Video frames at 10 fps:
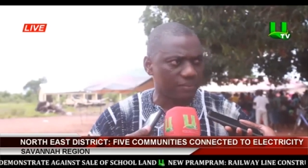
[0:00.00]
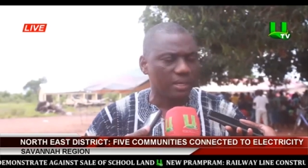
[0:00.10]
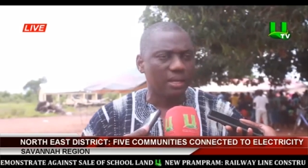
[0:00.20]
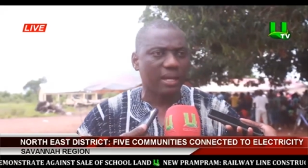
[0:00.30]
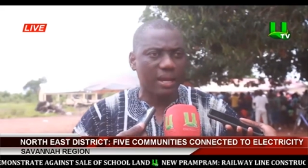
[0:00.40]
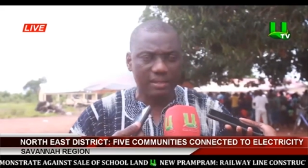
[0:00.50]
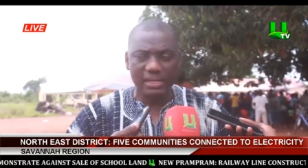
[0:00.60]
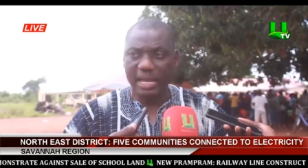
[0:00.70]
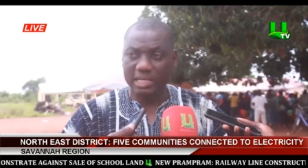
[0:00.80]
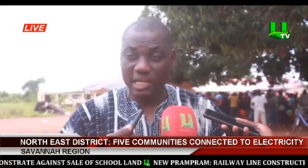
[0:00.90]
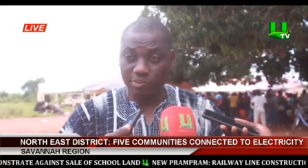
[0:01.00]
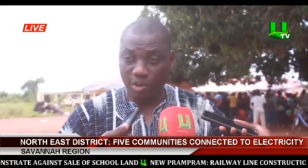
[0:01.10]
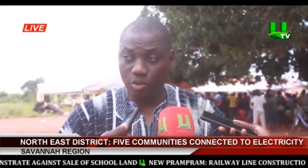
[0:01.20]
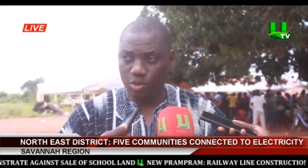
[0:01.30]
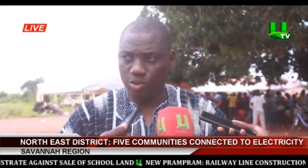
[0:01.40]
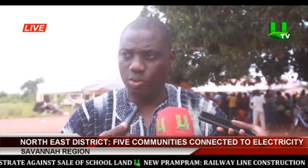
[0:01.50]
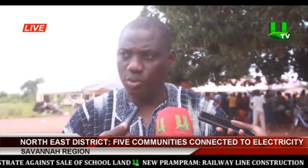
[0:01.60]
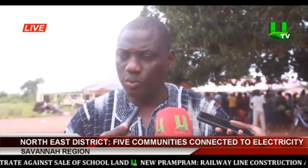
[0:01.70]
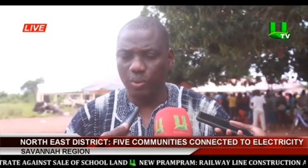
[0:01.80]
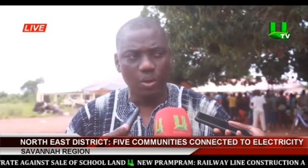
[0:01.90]
Currently, as I speak with you,
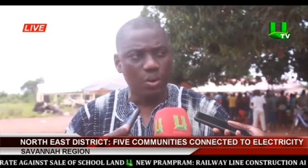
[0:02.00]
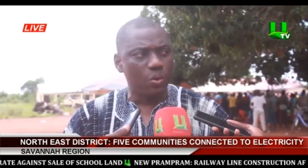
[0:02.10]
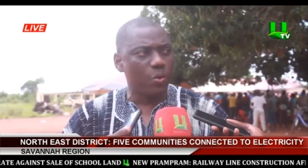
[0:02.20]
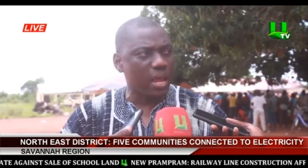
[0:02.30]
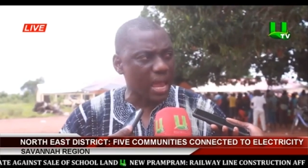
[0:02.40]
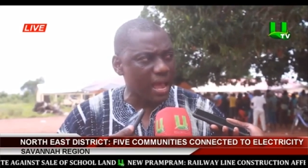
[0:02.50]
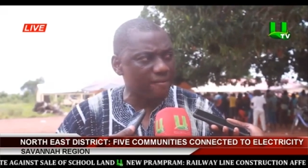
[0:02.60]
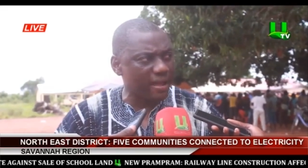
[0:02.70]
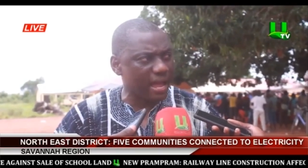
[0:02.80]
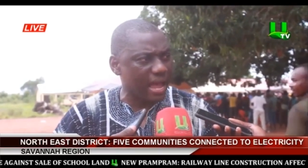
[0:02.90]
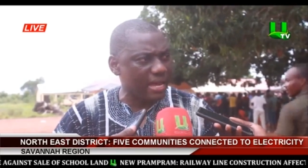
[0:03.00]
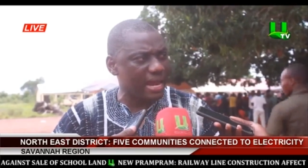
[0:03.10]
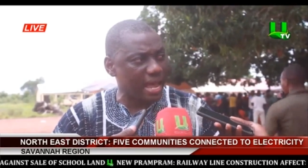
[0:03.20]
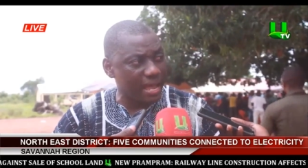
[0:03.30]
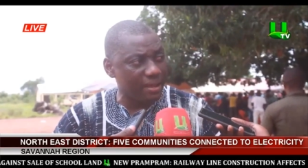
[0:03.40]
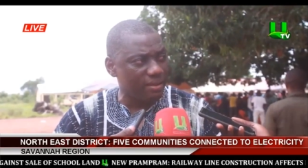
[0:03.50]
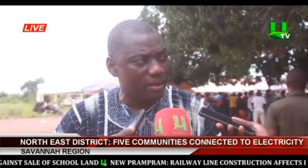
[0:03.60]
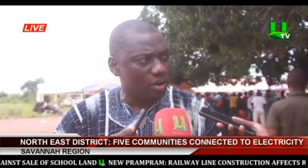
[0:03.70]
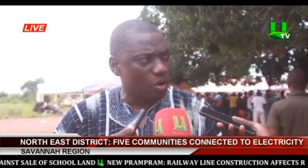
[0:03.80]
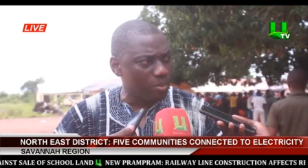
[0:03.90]
we have other
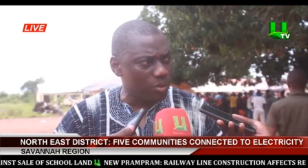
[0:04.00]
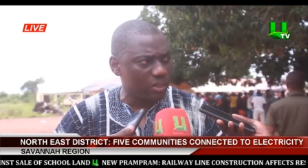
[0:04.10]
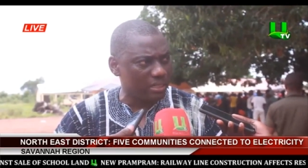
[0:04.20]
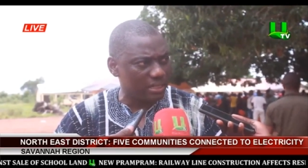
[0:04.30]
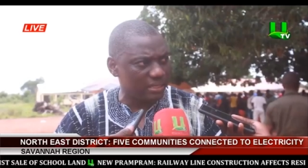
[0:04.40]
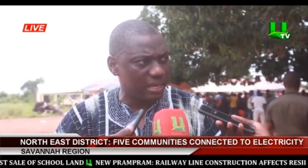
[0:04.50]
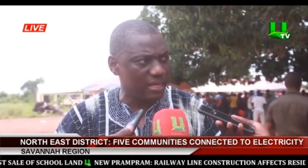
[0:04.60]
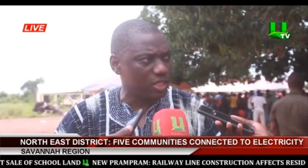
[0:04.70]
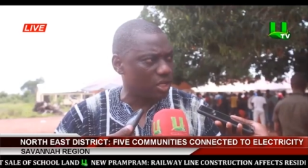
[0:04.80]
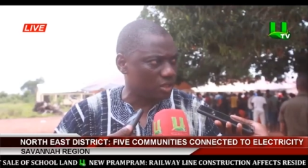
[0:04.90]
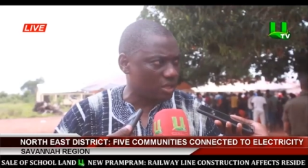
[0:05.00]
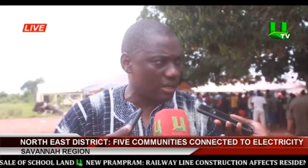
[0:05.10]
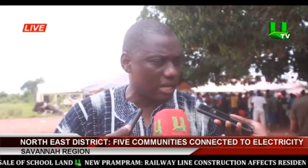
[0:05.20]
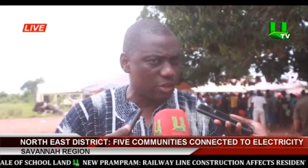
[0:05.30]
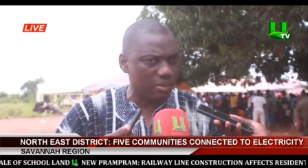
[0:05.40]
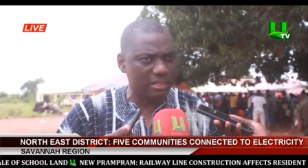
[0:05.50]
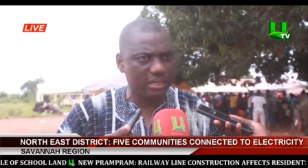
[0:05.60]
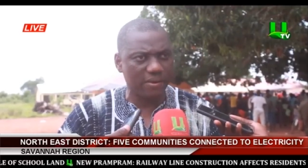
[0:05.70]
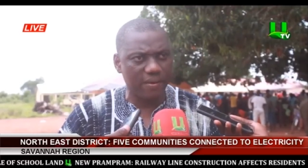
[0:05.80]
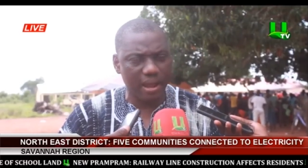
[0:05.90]
communities in the Johntown catchment
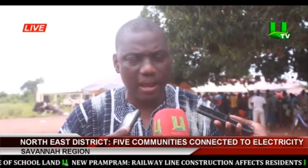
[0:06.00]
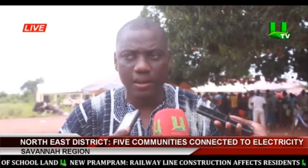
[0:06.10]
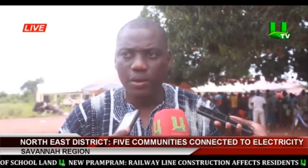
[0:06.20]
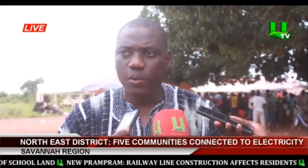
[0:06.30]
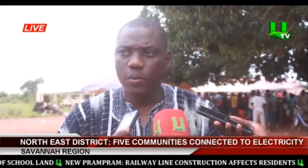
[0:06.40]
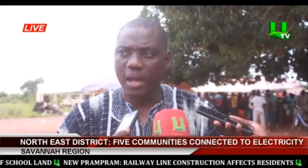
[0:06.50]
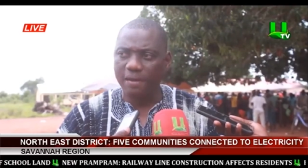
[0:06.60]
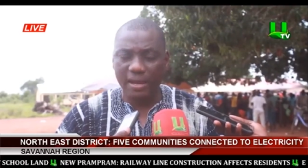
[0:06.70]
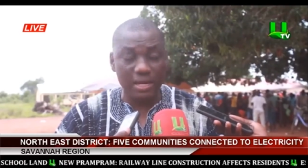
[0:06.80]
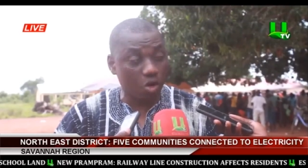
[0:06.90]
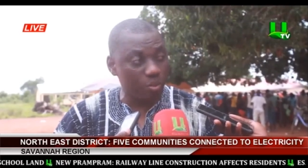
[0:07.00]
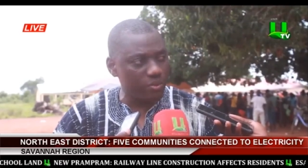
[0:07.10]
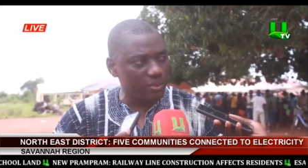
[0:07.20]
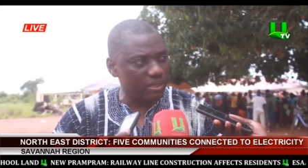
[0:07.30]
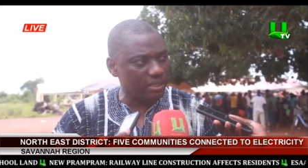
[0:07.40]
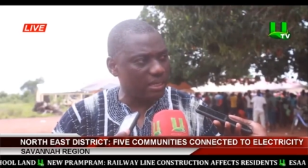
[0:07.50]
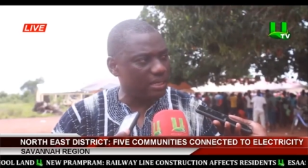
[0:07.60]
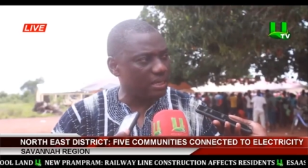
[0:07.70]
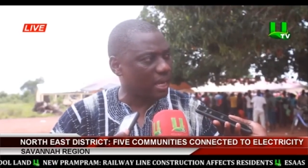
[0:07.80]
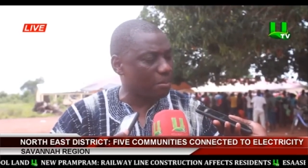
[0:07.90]
area, we have other communities in
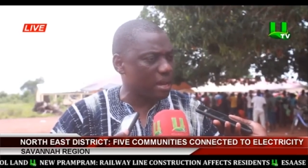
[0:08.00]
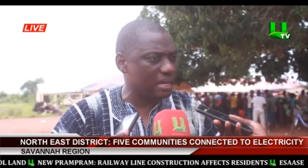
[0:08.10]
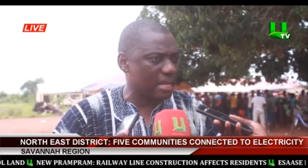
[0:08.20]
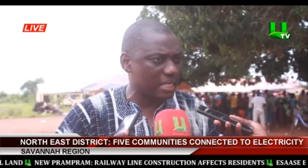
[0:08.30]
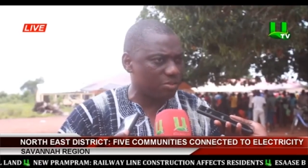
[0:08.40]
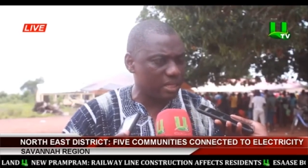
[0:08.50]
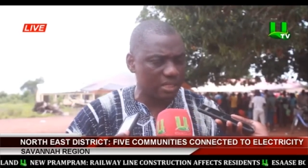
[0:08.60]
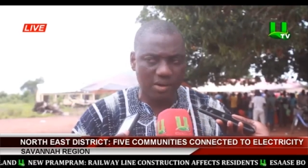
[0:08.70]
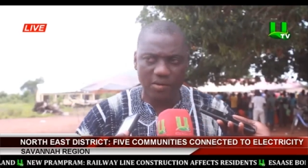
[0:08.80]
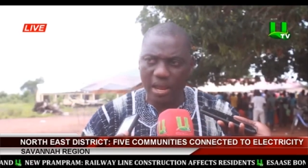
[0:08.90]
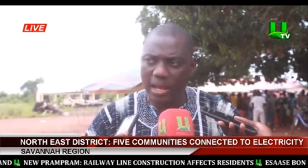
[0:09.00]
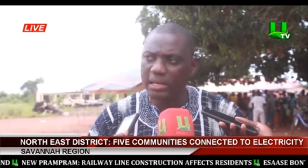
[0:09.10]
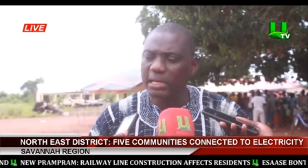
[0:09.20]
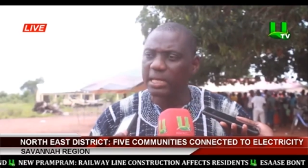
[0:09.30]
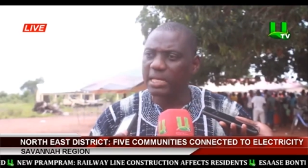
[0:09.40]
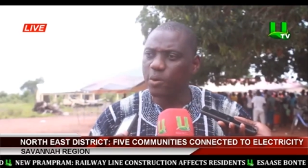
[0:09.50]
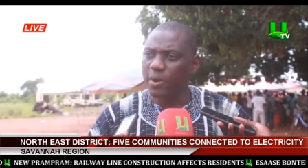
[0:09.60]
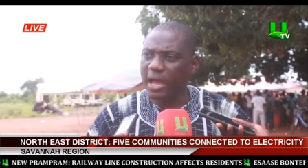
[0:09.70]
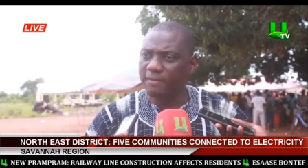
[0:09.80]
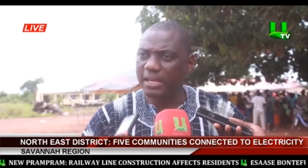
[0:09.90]
the Kapandi catchment area, then we
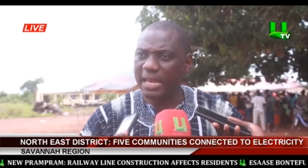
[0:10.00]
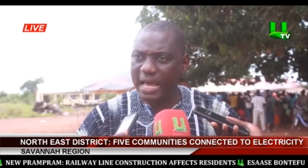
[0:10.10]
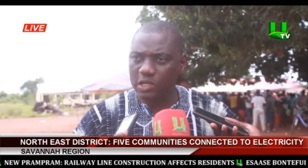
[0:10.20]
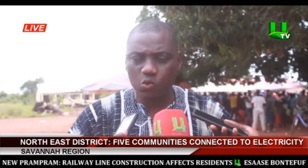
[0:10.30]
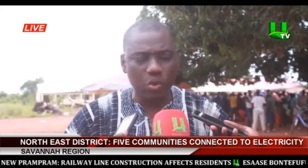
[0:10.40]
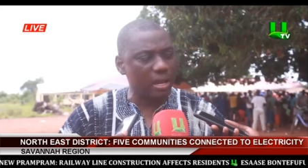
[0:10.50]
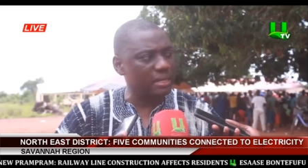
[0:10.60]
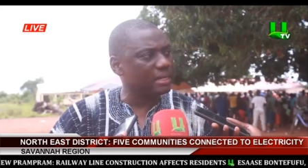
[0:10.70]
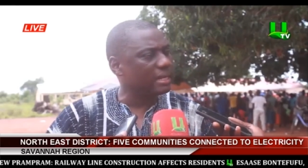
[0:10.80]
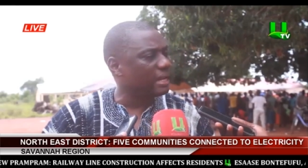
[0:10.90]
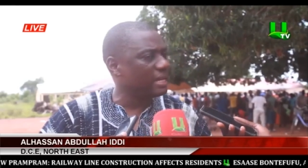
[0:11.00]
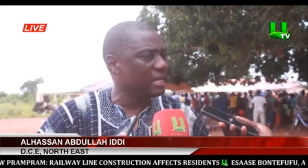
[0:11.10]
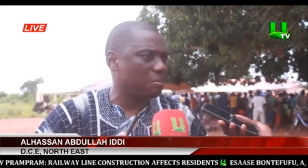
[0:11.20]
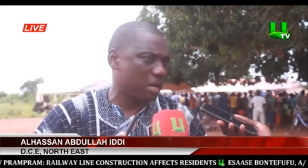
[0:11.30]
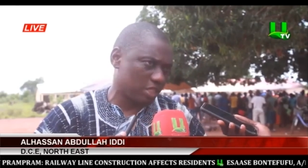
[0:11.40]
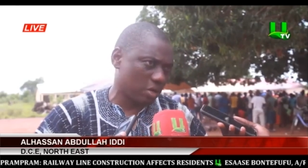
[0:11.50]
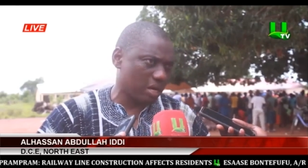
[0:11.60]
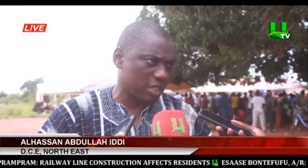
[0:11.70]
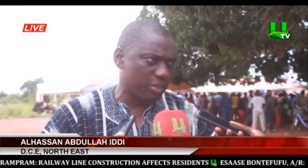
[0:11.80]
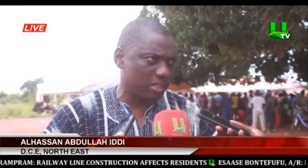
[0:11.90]
have the last one in the Kanshao
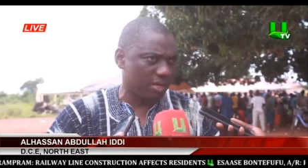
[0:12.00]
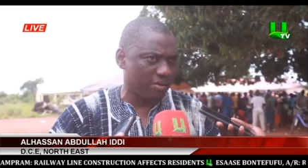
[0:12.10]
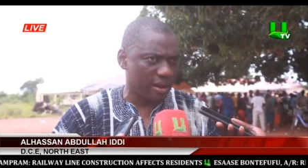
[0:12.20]
catchment area.